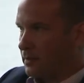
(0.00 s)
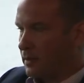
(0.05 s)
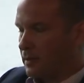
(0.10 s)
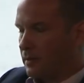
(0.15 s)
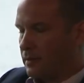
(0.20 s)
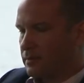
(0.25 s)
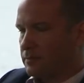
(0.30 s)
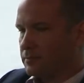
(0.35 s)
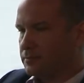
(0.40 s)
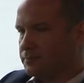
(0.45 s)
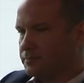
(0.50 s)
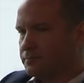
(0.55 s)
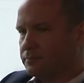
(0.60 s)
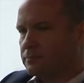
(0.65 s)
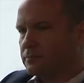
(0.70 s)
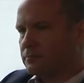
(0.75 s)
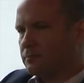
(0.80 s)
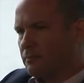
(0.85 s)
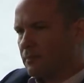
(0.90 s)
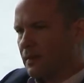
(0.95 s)

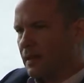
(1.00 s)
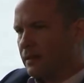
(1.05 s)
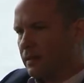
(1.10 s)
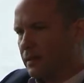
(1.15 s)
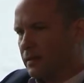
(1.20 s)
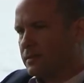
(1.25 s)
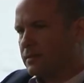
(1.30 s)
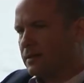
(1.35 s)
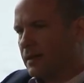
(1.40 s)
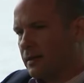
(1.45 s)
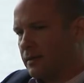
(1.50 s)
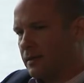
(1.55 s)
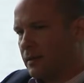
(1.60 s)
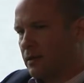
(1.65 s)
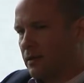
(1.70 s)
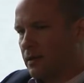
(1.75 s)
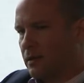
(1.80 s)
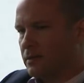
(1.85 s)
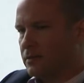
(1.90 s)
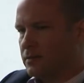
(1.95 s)
at least not in
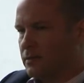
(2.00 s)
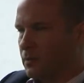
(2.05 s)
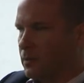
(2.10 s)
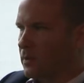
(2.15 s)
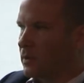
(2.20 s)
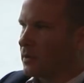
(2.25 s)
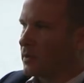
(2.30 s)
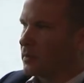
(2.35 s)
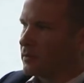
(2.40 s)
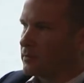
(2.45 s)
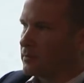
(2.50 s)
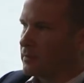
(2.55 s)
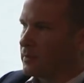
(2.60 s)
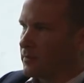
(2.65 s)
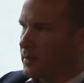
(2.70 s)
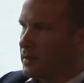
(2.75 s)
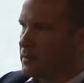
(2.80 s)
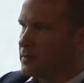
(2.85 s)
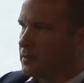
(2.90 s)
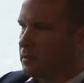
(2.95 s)
the areas that we're
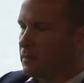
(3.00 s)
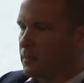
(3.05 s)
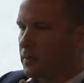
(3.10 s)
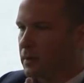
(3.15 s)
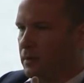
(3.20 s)
invested in.